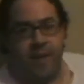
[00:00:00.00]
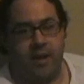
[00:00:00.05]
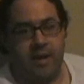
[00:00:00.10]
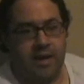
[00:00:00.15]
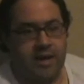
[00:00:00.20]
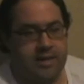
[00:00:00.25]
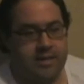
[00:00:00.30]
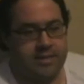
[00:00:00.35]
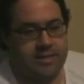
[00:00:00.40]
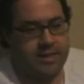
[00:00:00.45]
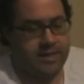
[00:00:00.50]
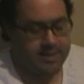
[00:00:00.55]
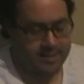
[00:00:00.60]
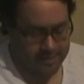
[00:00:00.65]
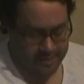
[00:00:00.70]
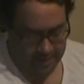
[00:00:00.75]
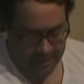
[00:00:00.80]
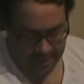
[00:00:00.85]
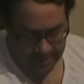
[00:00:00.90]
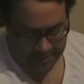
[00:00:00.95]
like I
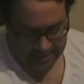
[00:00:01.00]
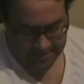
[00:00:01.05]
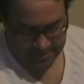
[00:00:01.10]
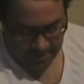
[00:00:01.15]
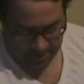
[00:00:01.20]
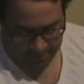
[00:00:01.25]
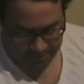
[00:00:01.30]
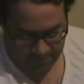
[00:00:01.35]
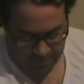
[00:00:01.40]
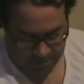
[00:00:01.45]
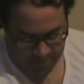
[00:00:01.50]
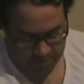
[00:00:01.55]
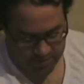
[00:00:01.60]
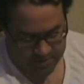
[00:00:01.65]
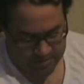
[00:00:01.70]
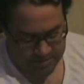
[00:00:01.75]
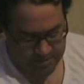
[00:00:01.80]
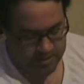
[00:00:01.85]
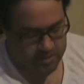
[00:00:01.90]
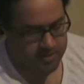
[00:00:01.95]
said, college I felt
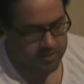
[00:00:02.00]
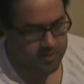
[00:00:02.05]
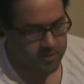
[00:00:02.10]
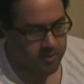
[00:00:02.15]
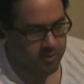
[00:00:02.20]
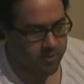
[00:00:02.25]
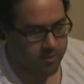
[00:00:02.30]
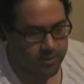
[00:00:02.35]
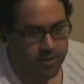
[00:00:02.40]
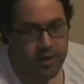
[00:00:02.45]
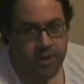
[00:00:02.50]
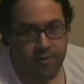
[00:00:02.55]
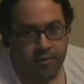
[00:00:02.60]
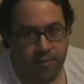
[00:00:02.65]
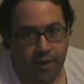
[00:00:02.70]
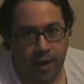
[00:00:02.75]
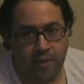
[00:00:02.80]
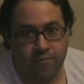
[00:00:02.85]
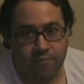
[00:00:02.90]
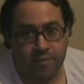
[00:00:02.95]
wasn't really
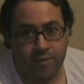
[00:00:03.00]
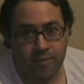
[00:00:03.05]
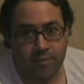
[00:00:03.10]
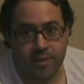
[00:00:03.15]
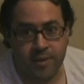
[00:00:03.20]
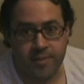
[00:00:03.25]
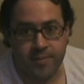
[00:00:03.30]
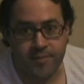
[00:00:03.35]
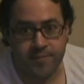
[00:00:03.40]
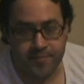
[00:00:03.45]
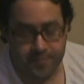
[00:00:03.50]
right for me,